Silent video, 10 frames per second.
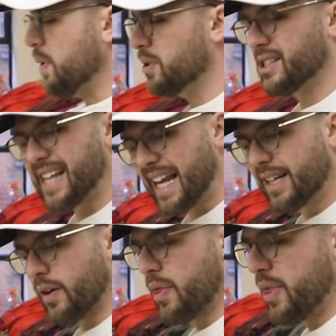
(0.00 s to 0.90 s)
we were
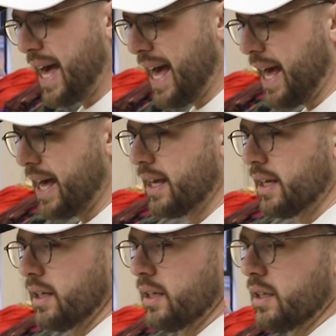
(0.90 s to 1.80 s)
selling on there,
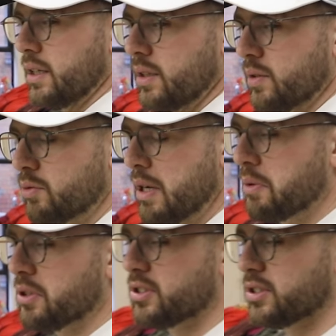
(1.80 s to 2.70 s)
we
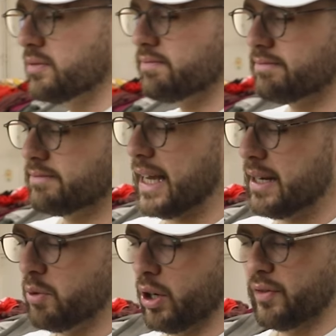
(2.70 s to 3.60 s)
was
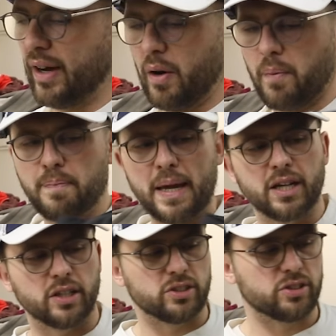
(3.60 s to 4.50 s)
in one of our
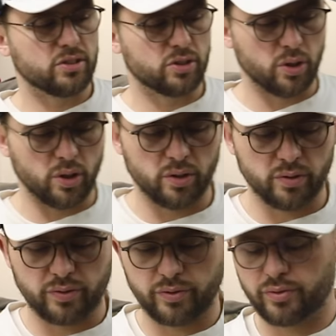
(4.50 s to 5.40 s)
biggest sort
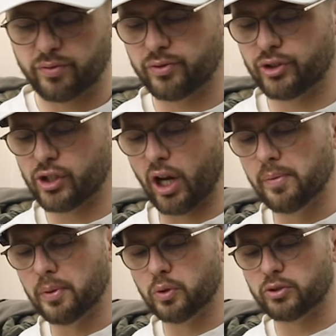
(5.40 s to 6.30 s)
of
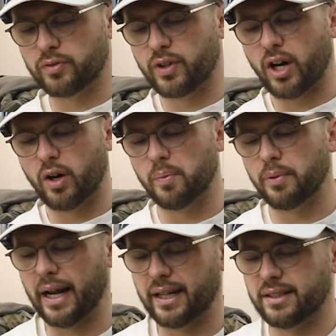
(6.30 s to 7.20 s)
snowballs of the whole
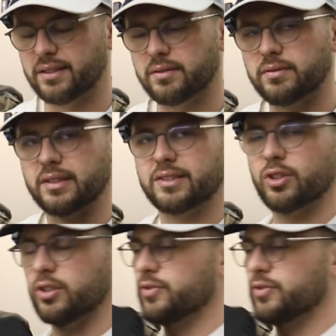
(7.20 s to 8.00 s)
brand, sort